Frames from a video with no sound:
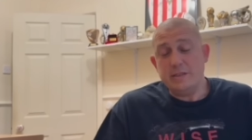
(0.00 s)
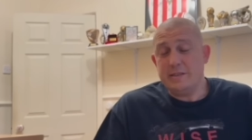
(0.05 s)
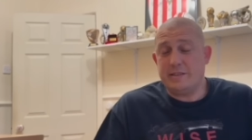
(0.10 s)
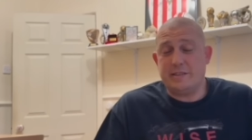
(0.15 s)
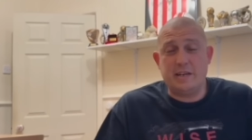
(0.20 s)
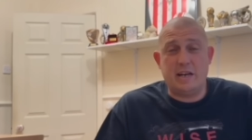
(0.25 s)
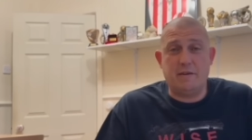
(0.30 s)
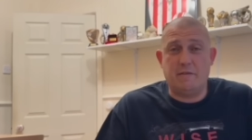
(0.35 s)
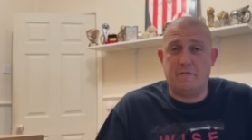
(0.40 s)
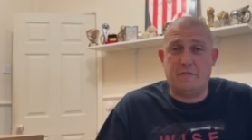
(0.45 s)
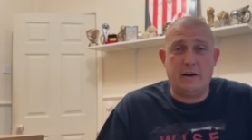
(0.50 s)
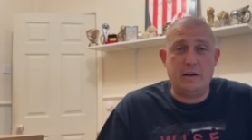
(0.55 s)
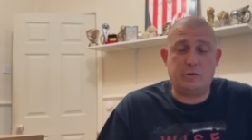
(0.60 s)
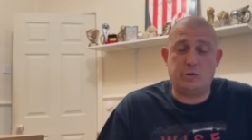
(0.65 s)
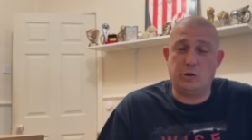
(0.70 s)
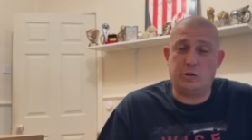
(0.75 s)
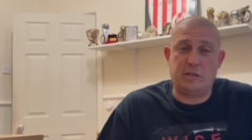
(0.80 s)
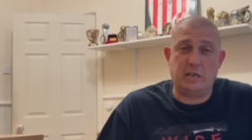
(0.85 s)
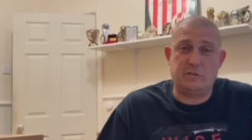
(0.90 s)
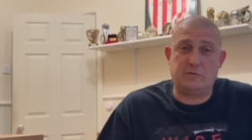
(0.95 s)
didn't have a very
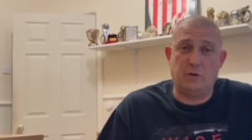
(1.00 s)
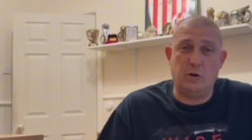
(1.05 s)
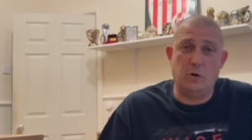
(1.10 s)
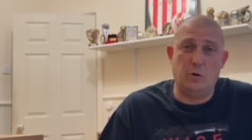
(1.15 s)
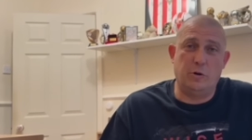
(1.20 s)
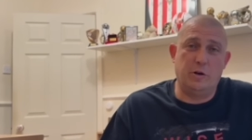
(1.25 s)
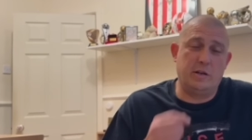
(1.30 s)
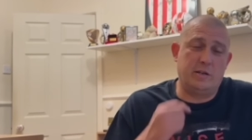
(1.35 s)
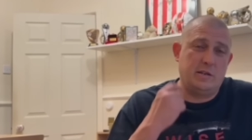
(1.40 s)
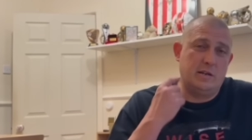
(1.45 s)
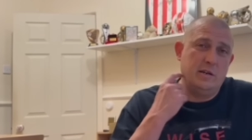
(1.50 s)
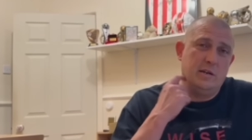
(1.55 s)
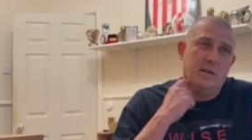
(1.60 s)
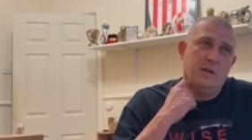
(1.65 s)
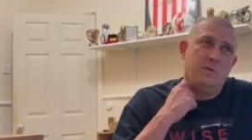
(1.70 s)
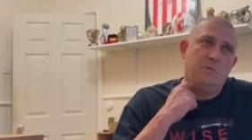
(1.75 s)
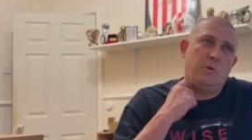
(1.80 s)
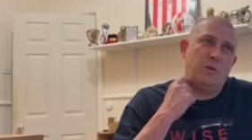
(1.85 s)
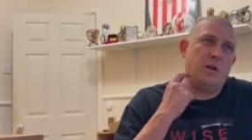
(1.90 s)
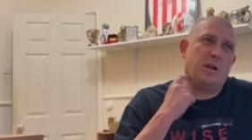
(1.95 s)
successful loan at
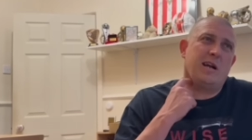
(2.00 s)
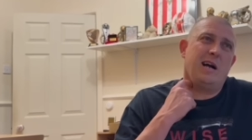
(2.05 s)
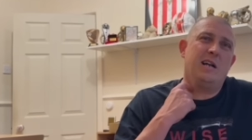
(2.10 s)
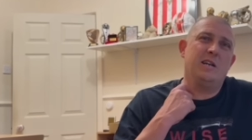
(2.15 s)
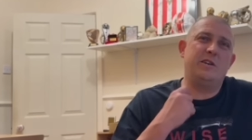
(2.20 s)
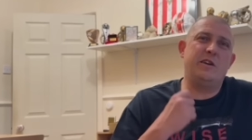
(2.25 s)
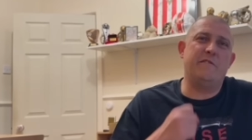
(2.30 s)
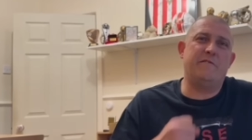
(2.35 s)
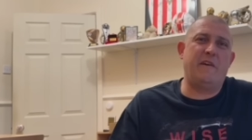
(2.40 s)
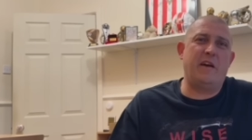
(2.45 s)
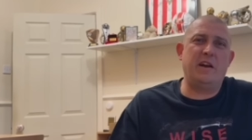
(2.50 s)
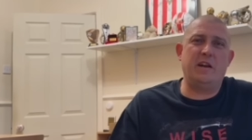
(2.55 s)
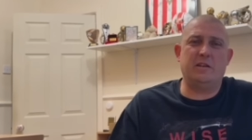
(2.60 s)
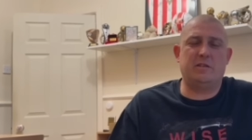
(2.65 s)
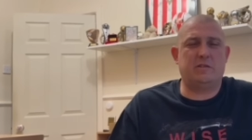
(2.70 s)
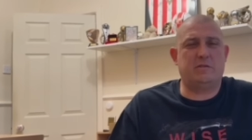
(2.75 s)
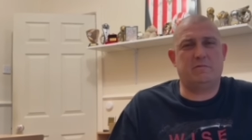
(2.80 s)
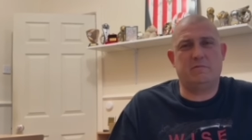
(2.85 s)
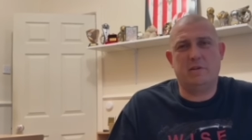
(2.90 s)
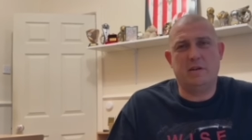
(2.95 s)
what they call
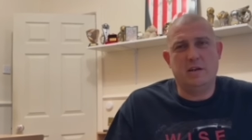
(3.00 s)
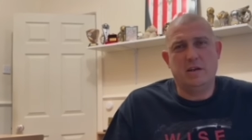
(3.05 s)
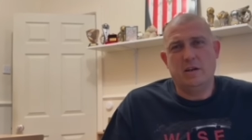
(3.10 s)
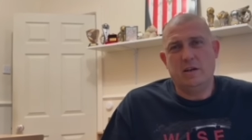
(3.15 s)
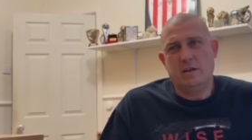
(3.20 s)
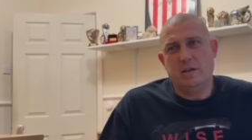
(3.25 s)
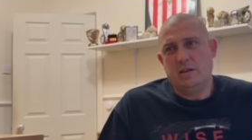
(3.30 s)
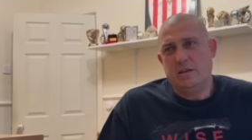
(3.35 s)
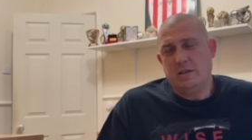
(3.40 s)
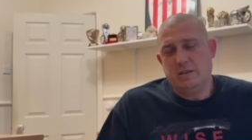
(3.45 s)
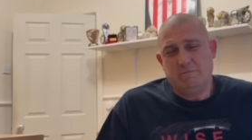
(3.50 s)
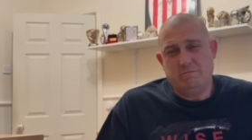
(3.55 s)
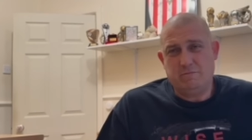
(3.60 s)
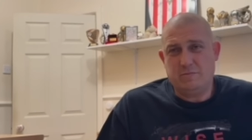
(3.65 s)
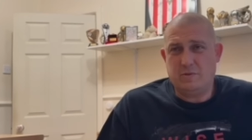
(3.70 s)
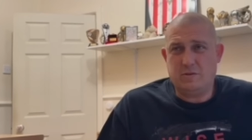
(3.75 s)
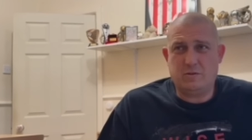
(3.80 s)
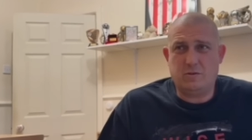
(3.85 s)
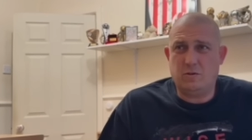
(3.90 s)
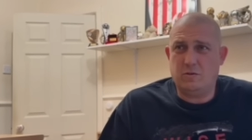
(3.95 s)
Juventus
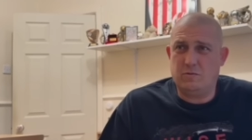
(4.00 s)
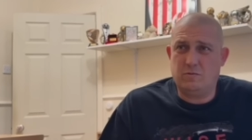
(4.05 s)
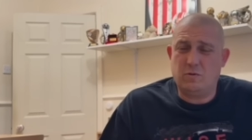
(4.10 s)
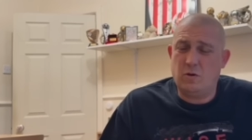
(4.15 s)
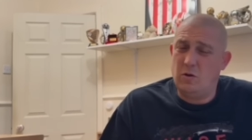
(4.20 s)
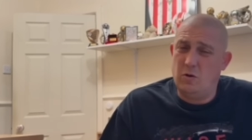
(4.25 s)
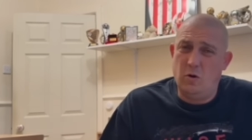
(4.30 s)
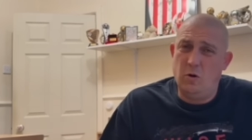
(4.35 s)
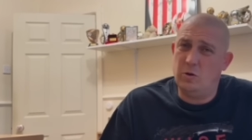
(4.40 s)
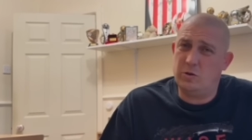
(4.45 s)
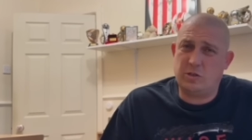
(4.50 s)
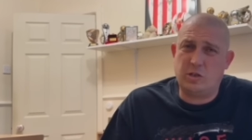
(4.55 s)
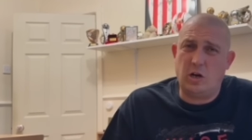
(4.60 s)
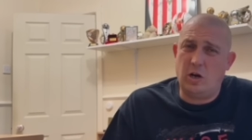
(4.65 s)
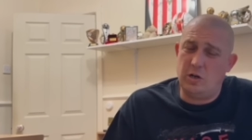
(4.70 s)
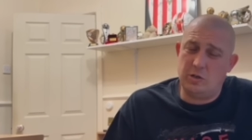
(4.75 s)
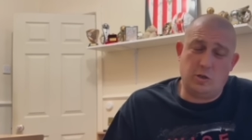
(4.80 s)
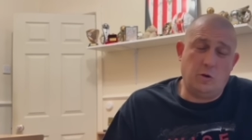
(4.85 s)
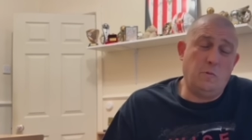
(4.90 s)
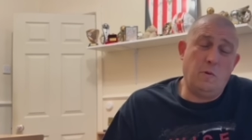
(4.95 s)

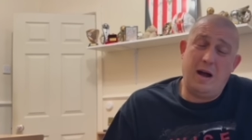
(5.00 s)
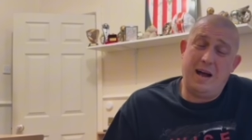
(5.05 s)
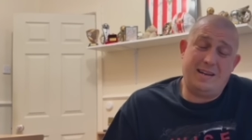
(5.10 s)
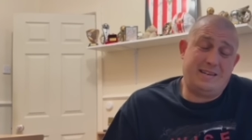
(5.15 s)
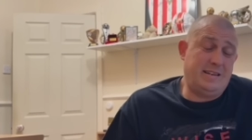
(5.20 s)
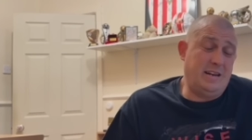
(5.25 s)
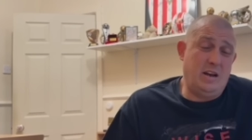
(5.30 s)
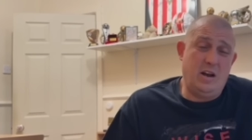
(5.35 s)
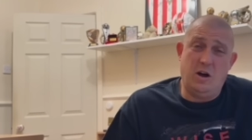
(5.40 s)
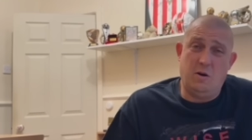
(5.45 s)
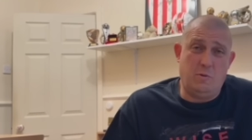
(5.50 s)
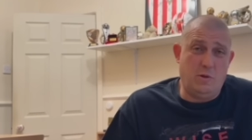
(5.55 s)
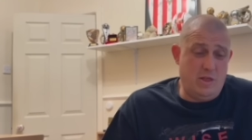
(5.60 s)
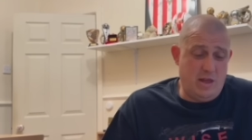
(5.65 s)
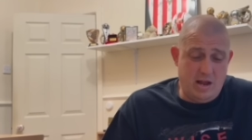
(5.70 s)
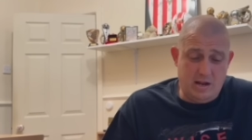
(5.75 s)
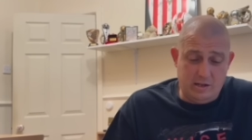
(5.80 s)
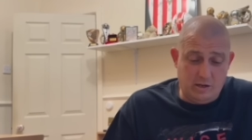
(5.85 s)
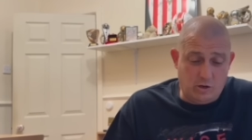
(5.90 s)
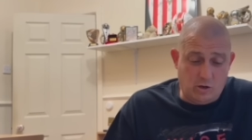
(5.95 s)
All-Stars, or I didn't know what
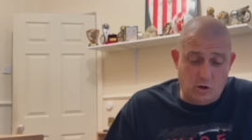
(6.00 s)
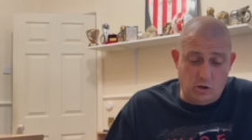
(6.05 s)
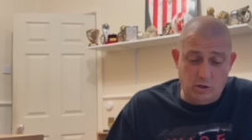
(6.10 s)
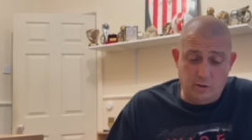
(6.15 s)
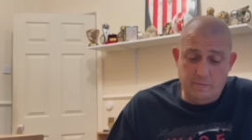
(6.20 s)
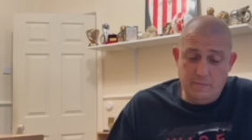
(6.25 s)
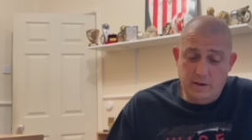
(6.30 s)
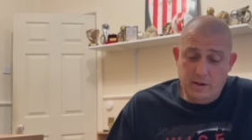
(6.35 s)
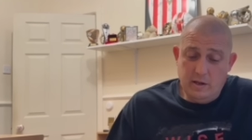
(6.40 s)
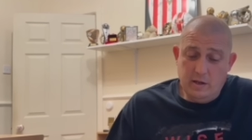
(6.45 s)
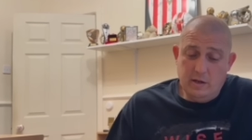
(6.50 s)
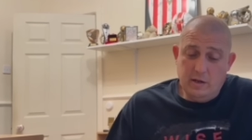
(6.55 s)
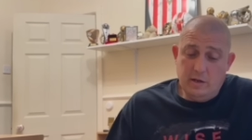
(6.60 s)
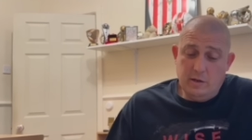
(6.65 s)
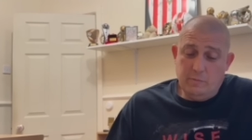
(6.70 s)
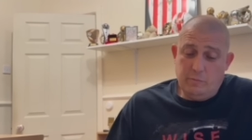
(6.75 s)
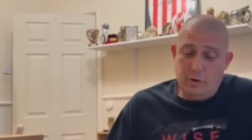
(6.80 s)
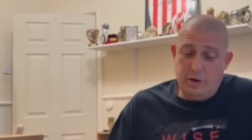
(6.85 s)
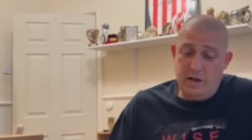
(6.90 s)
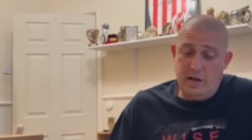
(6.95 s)
the hell they call them.
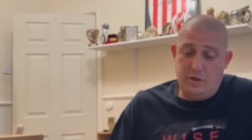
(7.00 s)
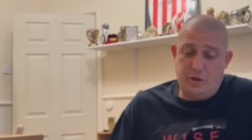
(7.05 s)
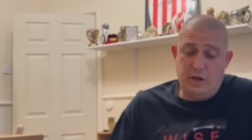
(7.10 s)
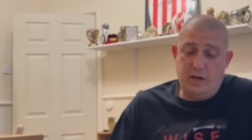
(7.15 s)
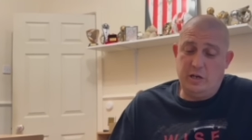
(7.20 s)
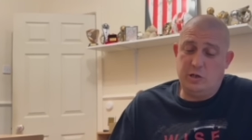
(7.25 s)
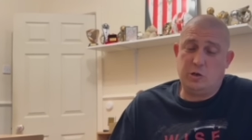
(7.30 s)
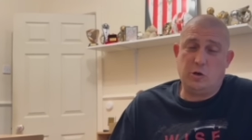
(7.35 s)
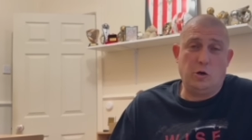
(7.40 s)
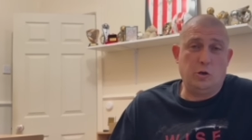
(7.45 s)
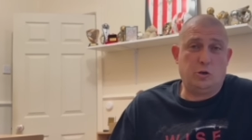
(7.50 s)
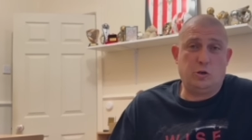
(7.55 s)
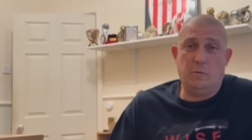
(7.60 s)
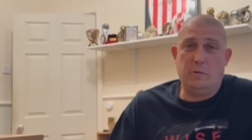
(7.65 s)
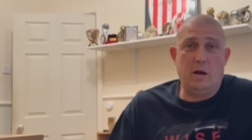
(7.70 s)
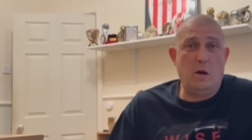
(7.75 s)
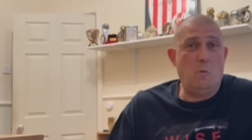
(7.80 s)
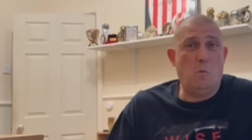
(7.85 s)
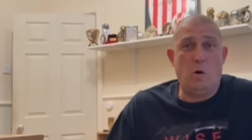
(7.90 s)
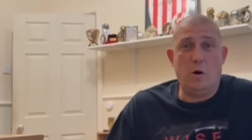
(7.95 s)
But I think he scored
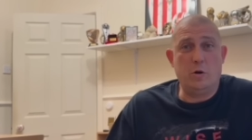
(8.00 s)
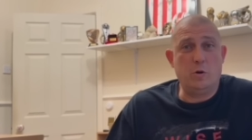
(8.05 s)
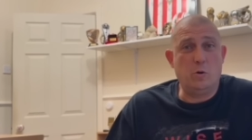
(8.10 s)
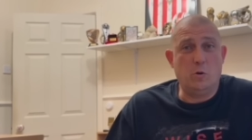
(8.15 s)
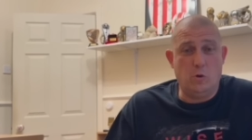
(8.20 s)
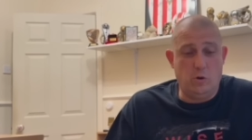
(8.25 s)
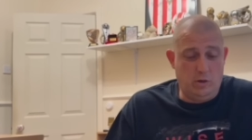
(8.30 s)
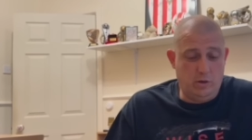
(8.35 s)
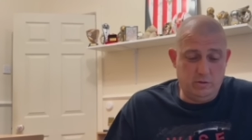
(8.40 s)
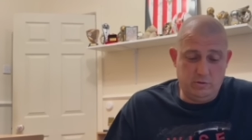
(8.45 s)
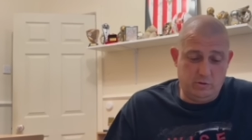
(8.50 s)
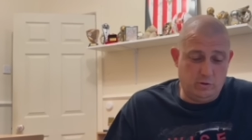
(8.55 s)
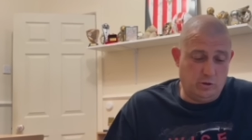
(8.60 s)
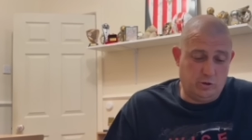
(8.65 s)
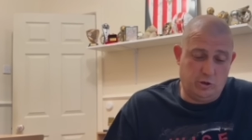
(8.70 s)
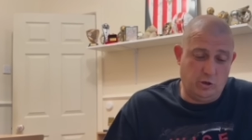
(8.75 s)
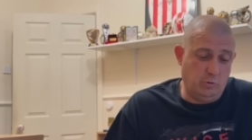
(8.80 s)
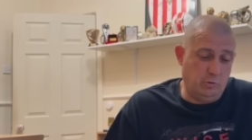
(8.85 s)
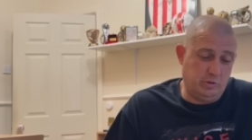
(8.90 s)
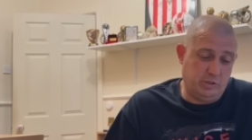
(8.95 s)
something like 1 goal and got
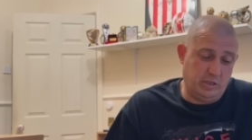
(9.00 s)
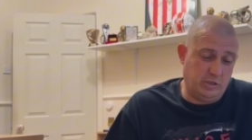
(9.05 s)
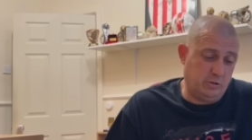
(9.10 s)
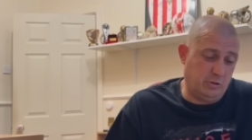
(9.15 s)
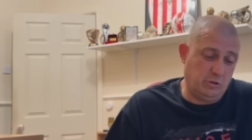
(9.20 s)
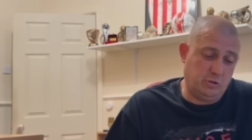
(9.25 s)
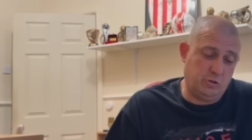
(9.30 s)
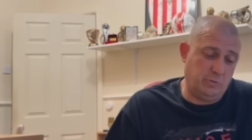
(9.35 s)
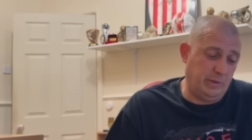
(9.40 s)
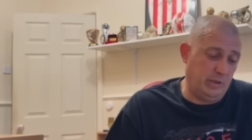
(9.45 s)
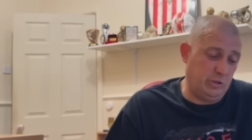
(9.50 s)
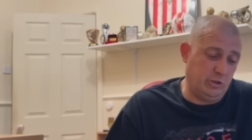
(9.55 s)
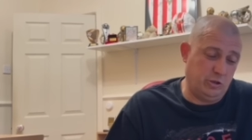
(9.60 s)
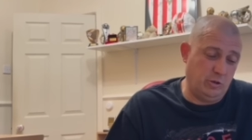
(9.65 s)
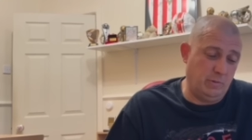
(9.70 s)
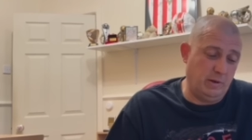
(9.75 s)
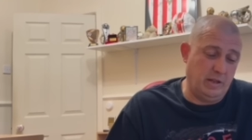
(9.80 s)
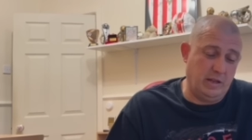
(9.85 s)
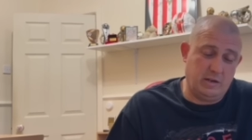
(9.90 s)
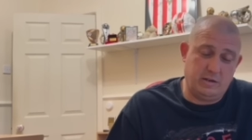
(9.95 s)
2 assists or something
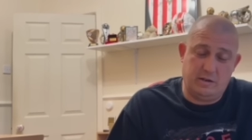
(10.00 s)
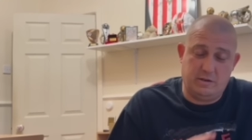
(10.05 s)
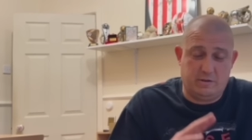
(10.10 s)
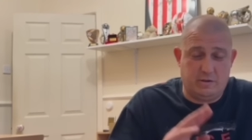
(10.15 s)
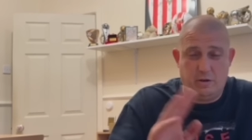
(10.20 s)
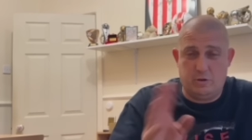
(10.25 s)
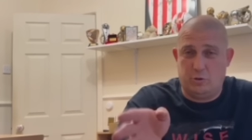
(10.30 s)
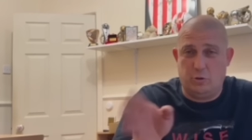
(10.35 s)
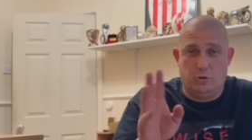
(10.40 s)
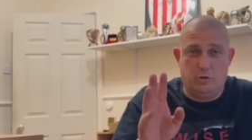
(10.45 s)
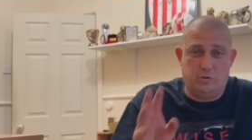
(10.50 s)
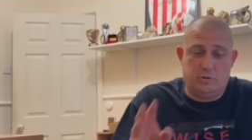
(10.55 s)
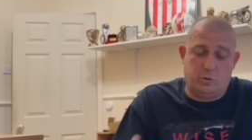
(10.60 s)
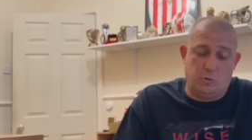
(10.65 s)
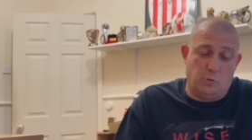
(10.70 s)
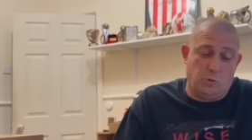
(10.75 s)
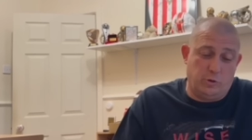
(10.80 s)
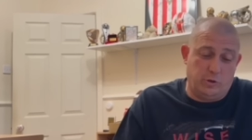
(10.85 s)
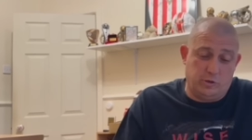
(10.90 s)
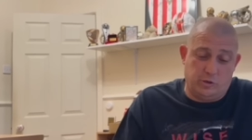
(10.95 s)
stupid like that. Don't
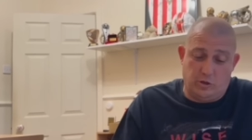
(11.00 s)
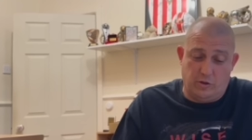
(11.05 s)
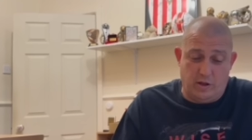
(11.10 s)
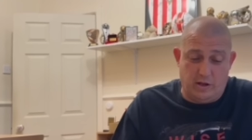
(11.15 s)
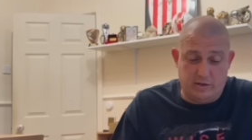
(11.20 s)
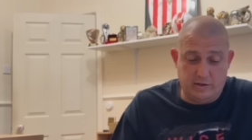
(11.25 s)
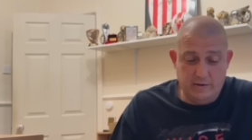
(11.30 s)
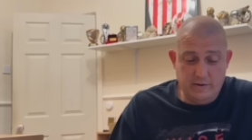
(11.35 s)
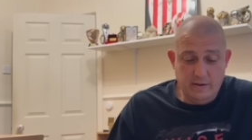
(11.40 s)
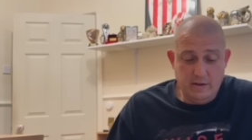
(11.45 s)
quote us on that.